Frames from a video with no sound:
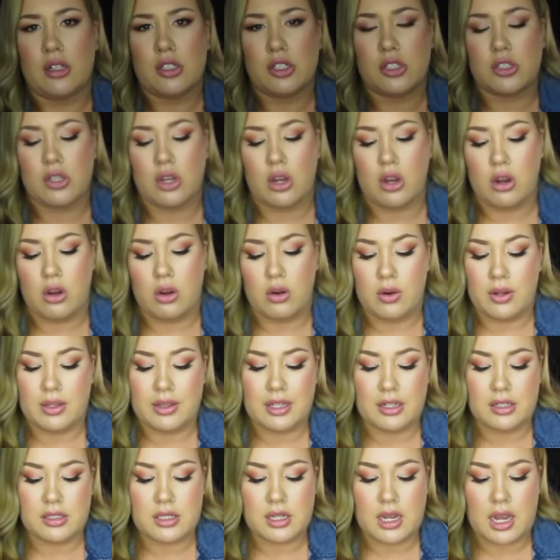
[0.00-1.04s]
so
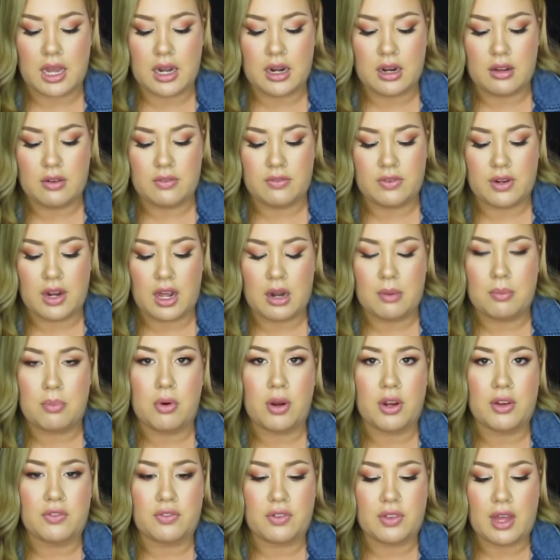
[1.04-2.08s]
there's kind of not a
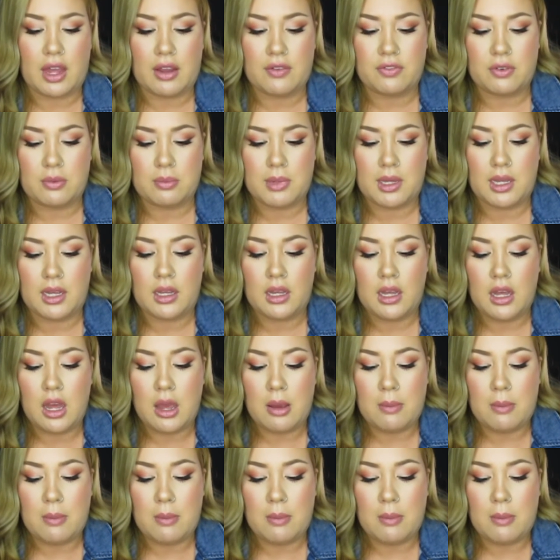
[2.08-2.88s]
point for that for me.